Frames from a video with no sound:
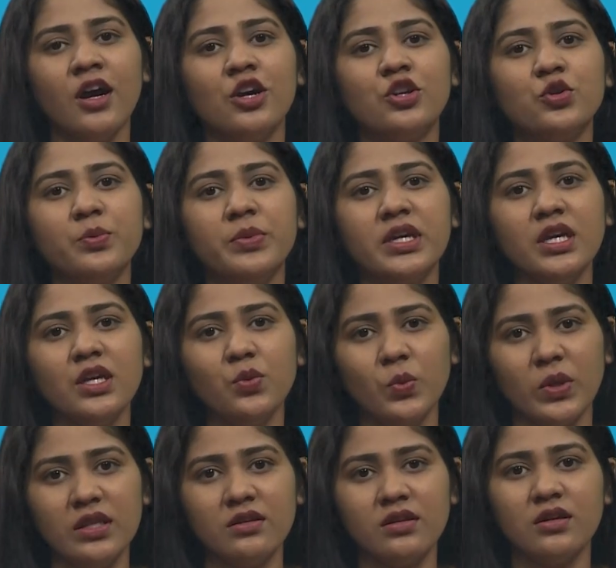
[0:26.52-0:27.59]
To begin
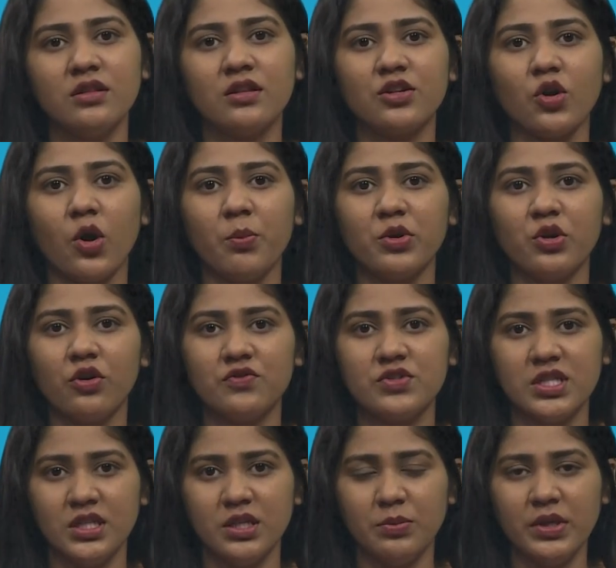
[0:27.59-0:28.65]
with the topic of
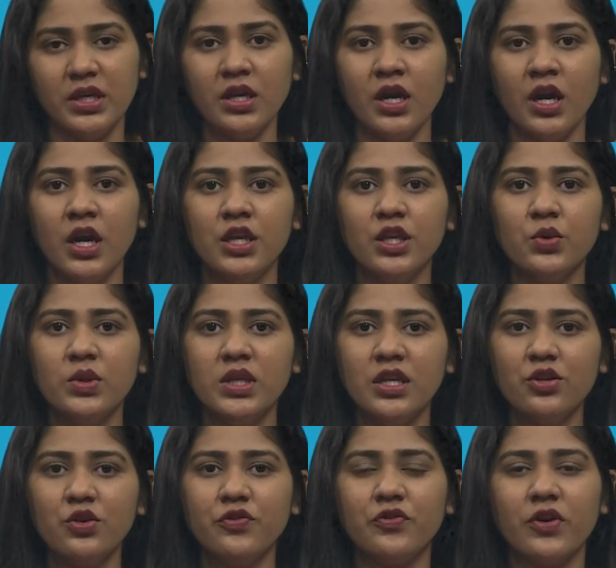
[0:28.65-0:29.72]
GDP, you
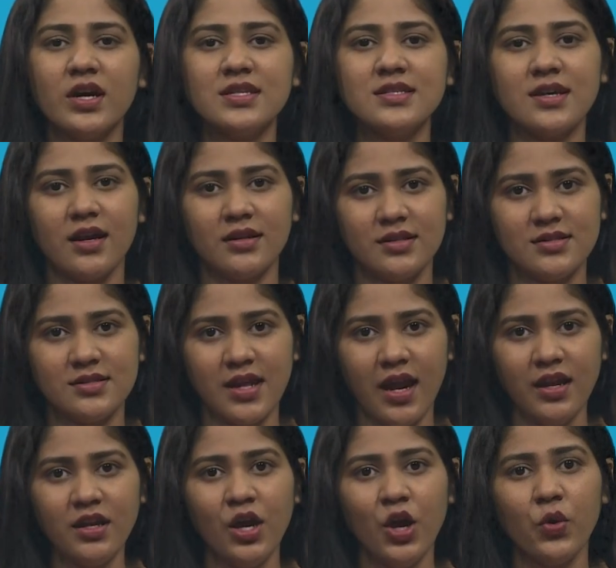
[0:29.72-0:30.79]
need to first
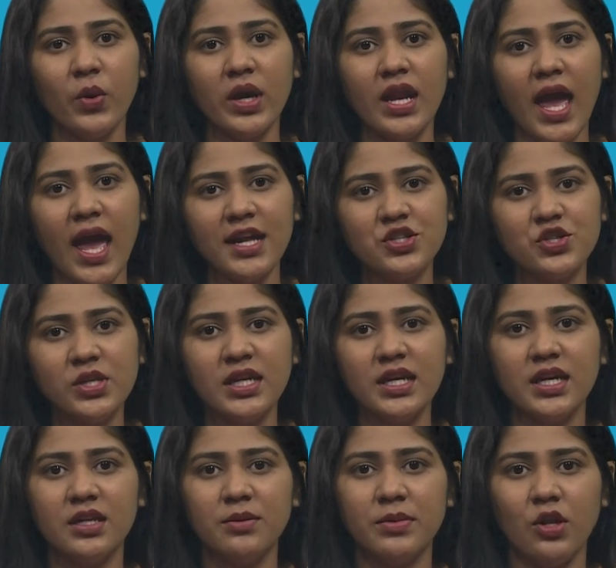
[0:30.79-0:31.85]
understand where actually
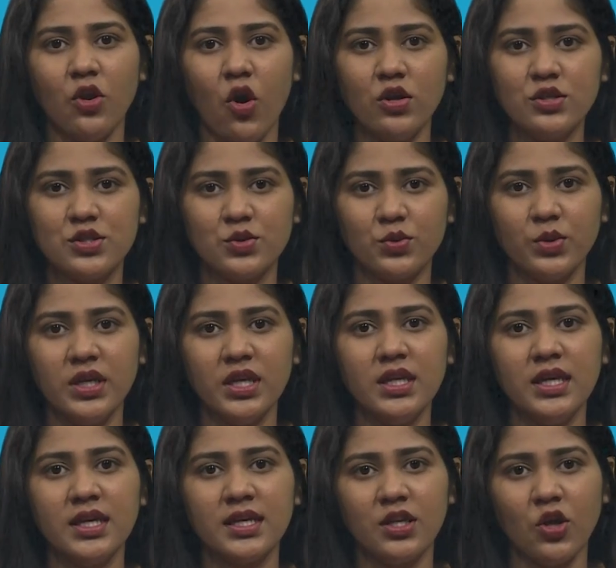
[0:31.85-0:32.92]
it belongs to in
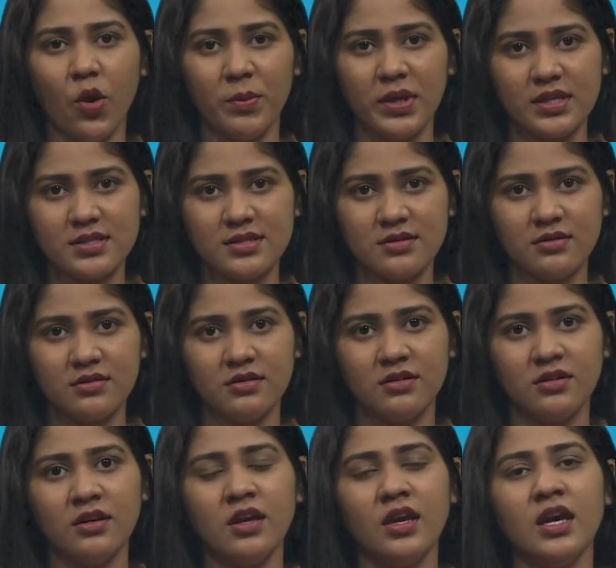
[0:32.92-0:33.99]
economics.
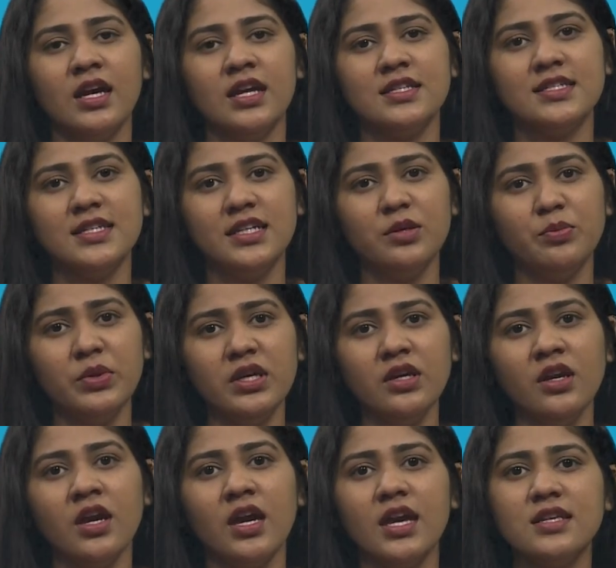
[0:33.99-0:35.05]
GDP
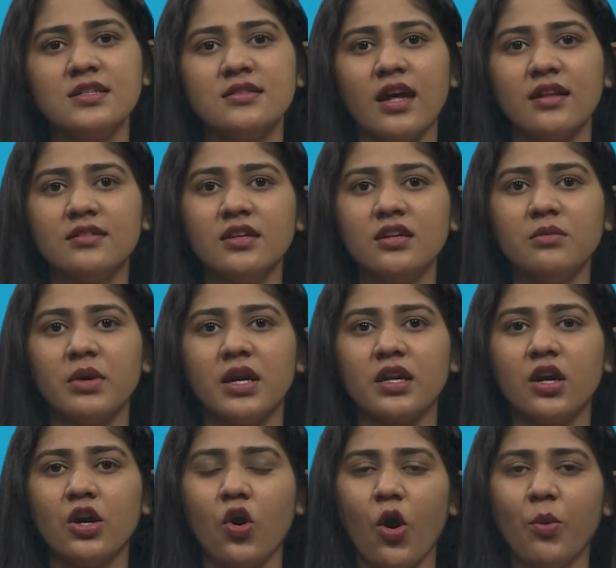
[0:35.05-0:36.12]
is nothing but
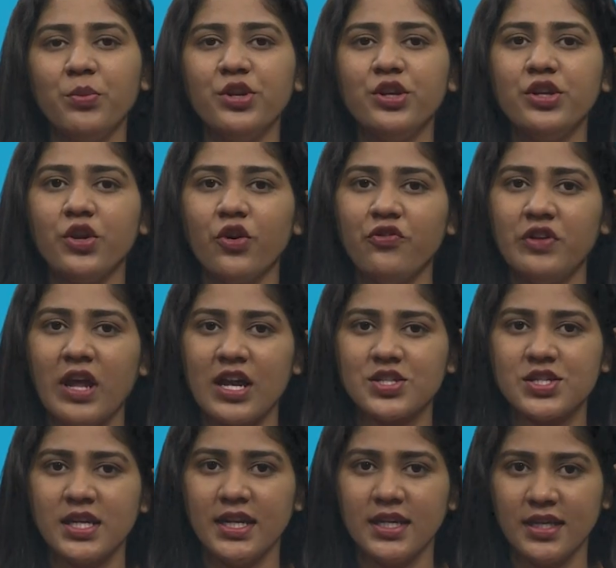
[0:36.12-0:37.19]
a component of
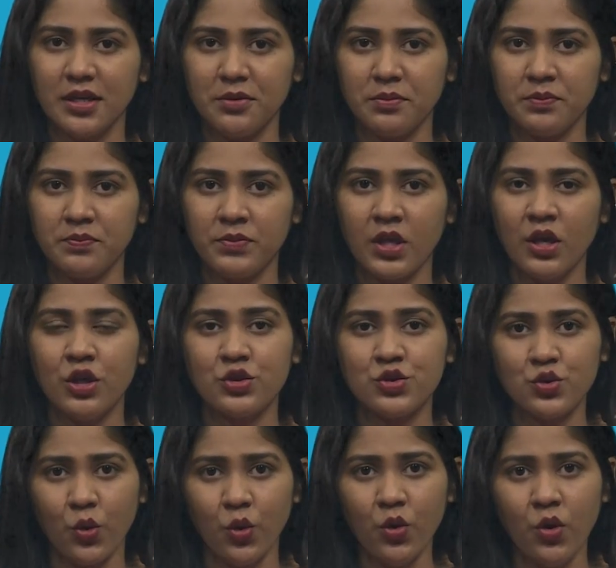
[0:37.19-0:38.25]
national income.
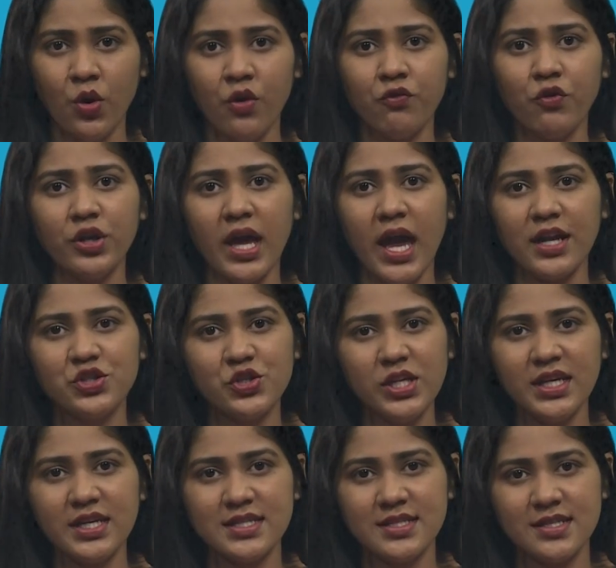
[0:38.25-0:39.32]
So, what
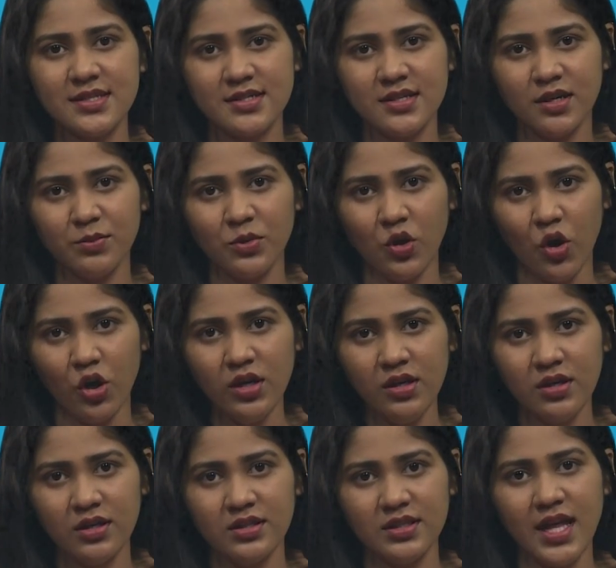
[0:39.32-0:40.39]
actually is this term called
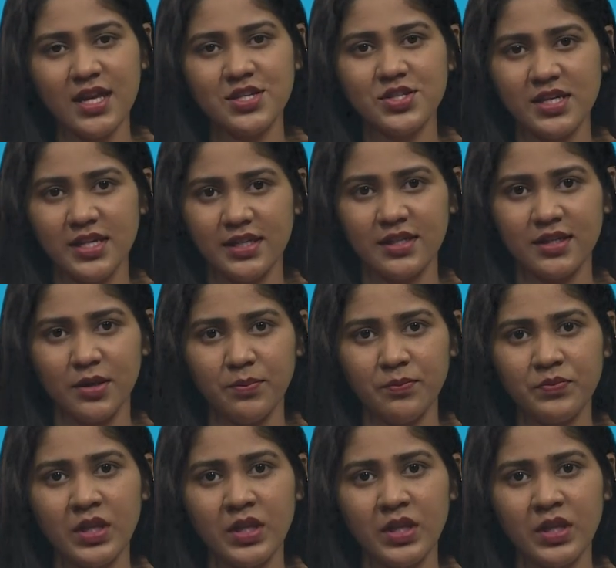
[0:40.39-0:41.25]
national income?